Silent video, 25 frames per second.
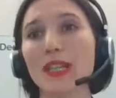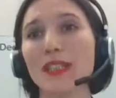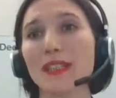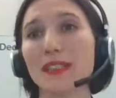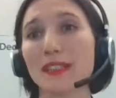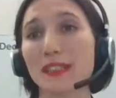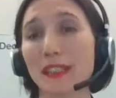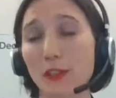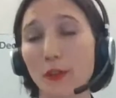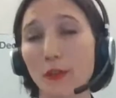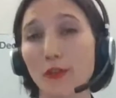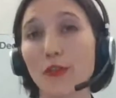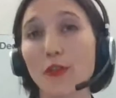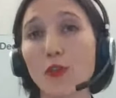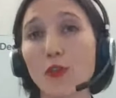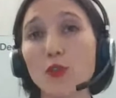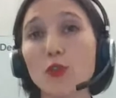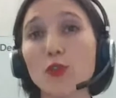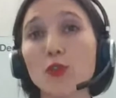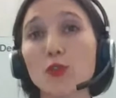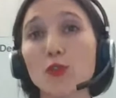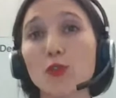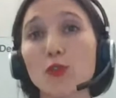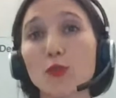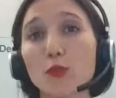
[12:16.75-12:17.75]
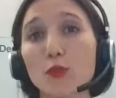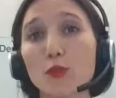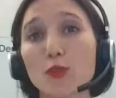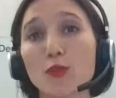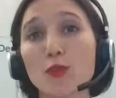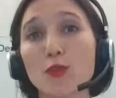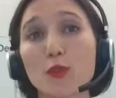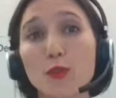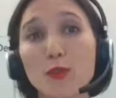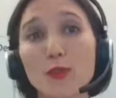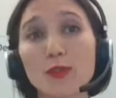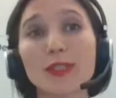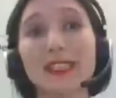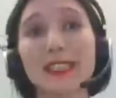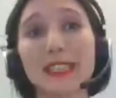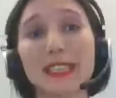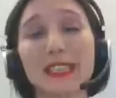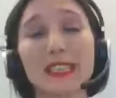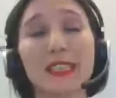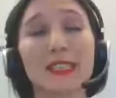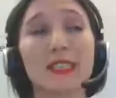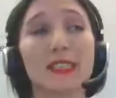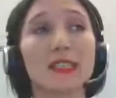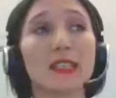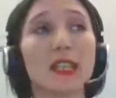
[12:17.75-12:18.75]
Therefore, to do
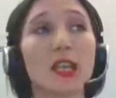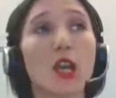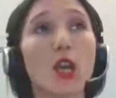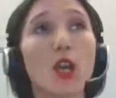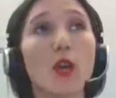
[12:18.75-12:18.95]
this,